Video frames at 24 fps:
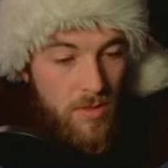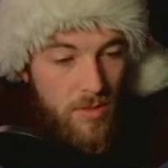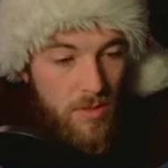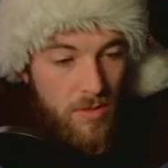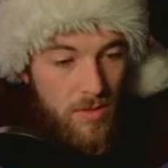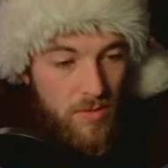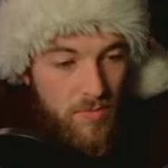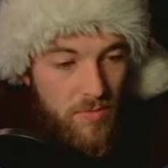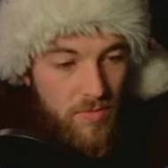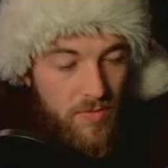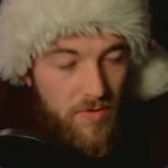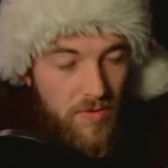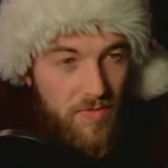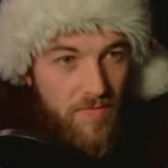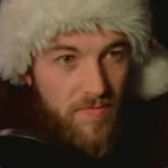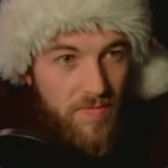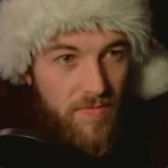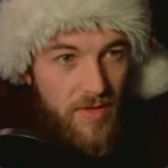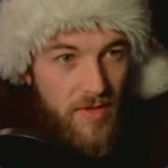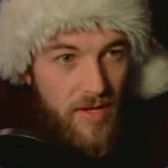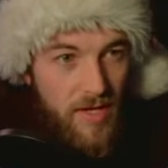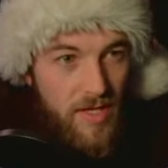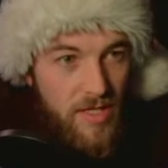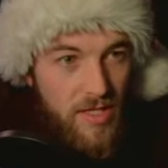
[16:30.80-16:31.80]
Already
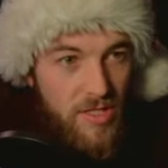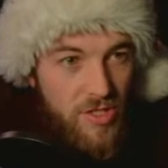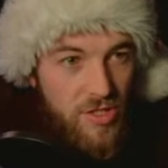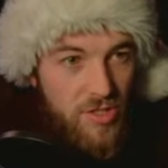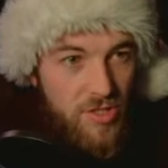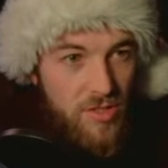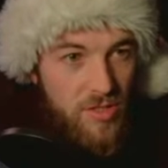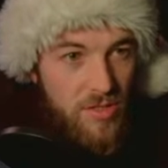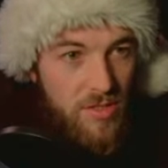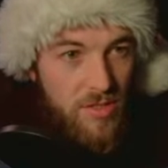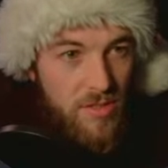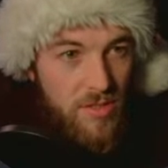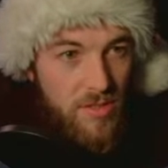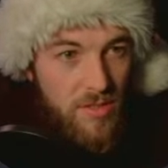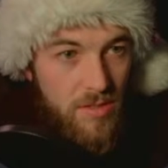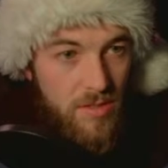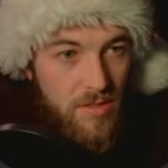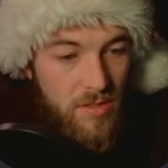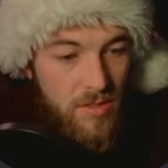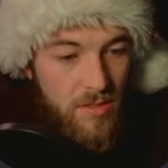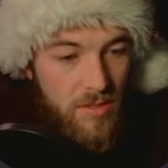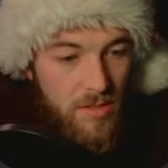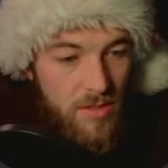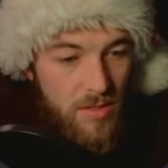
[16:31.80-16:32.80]
flashed.
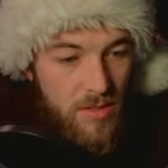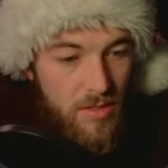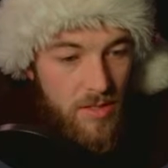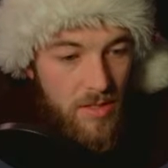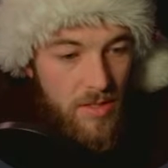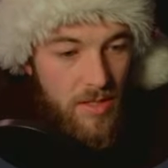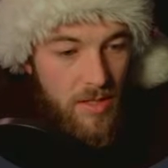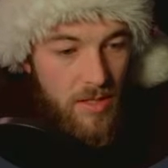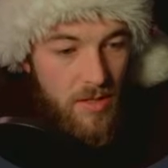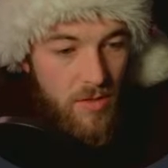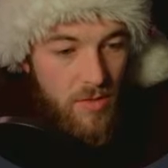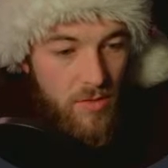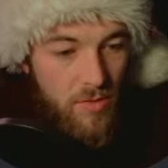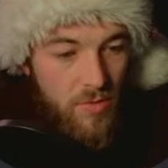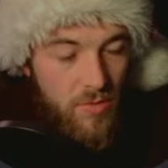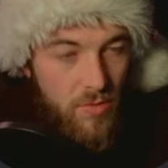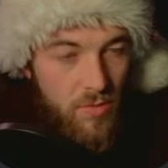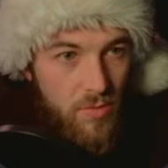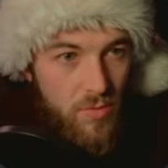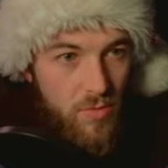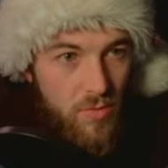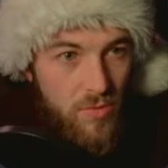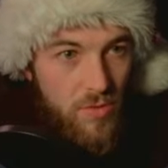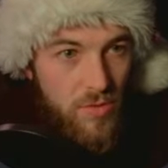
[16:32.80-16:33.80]

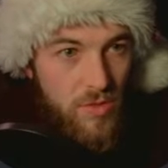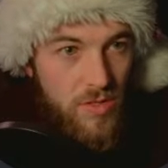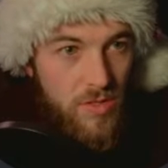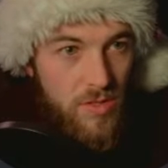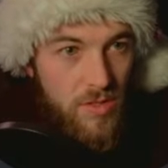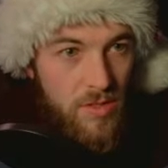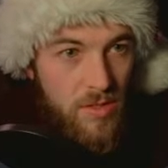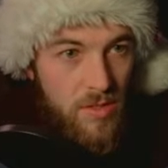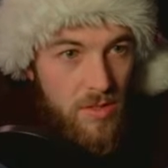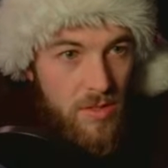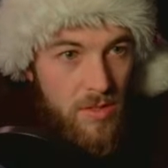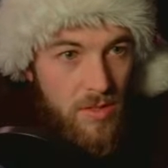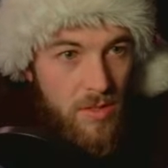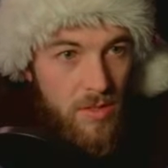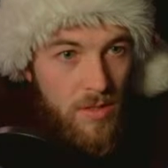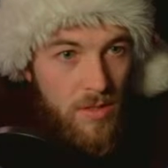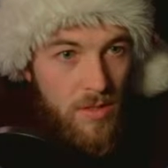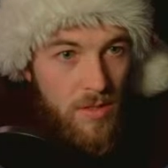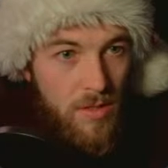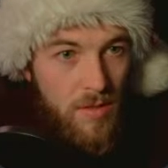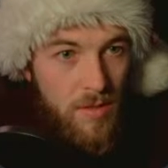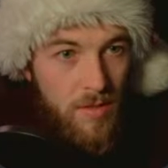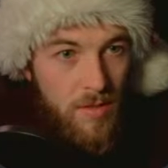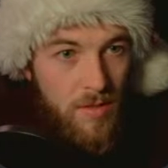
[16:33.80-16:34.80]
Includes.
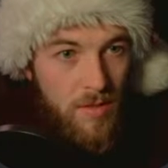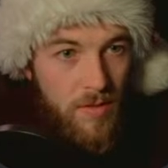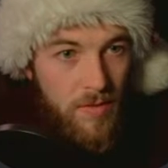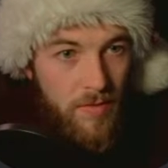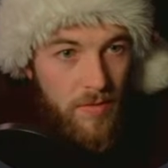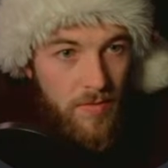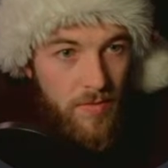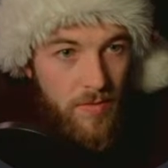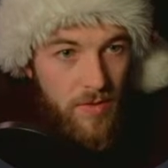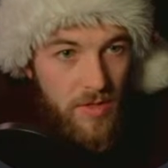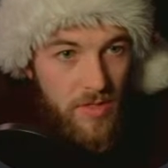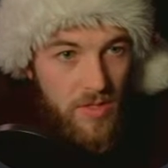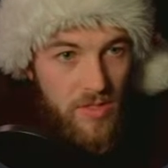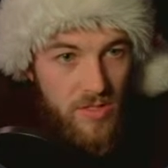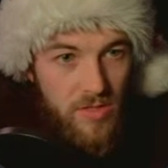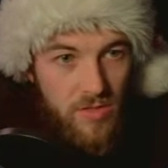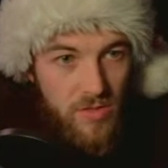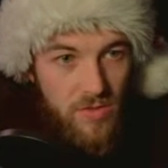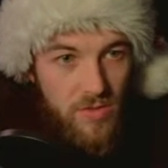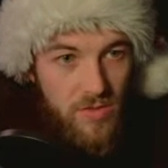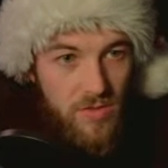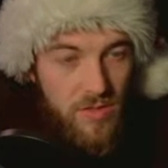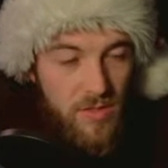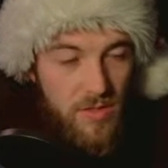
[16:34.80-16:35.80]
This
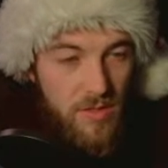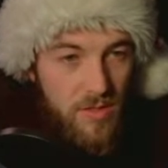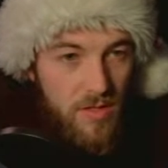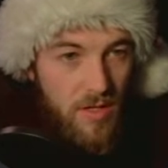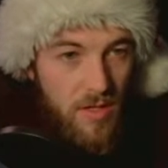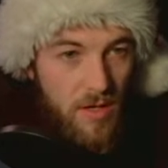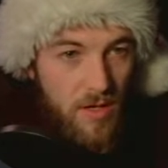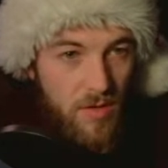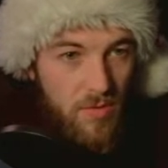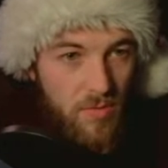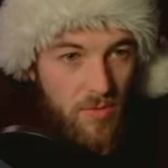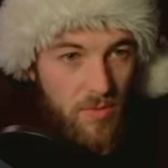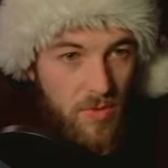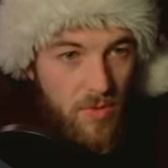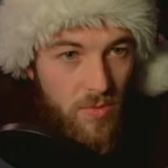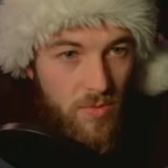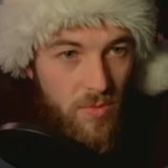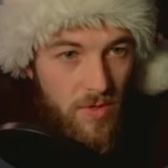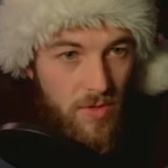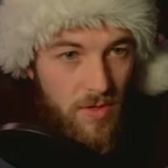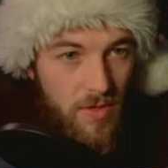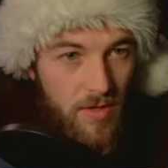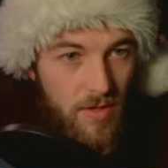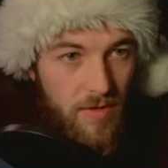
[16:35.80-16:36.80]
turns into a
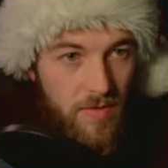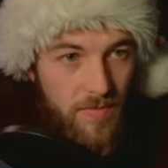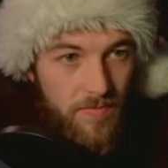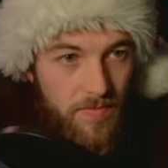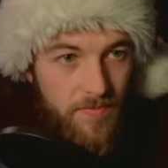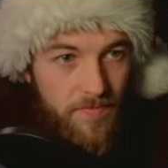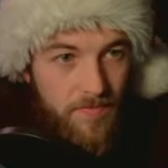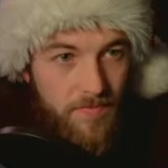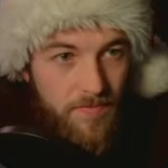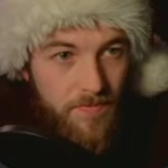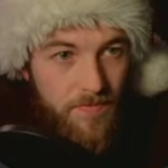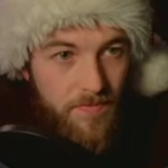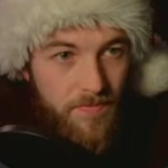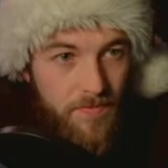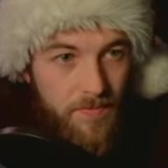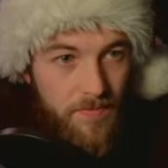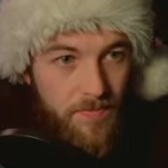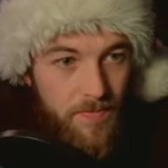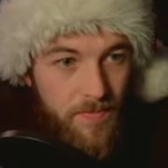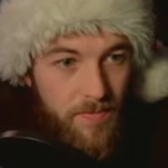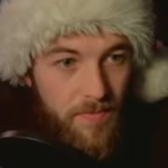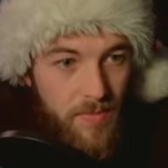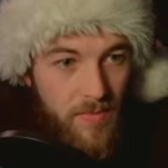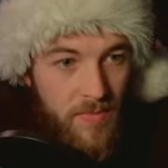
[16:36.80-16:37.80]
uint8
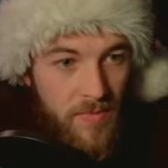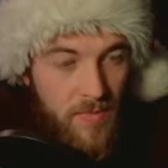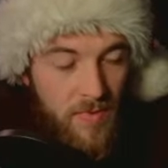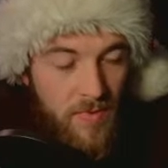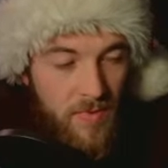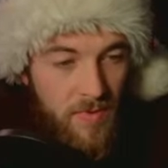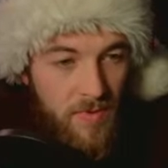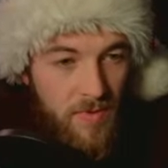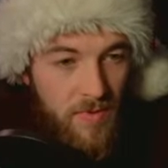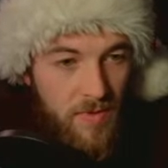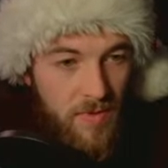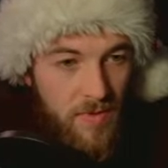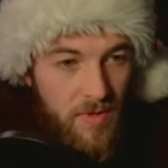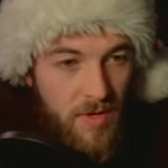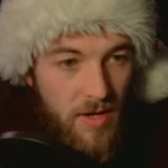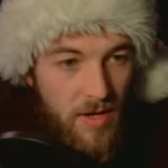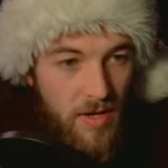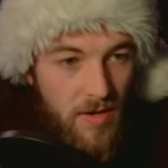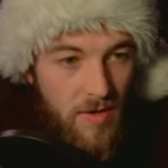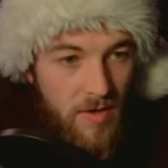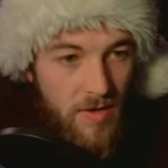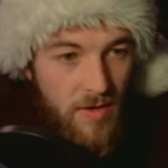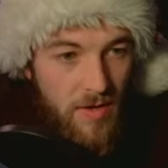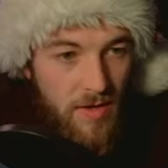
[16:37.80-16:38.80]

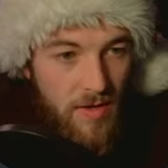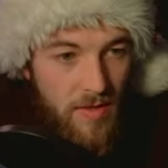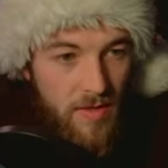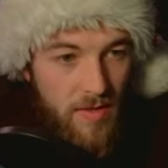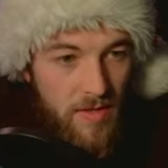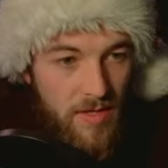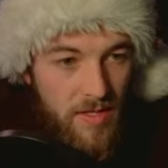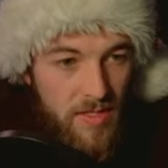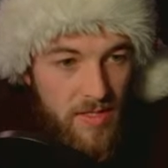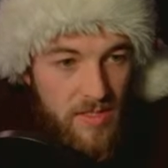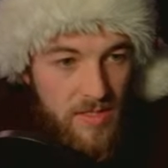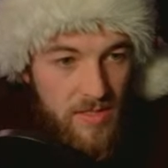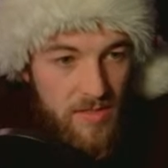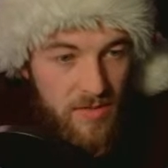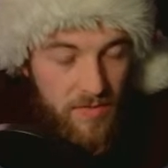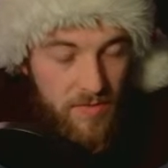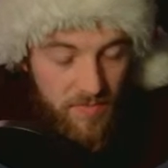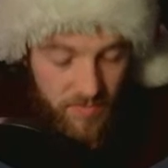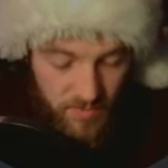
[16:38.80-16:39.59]
there, and this of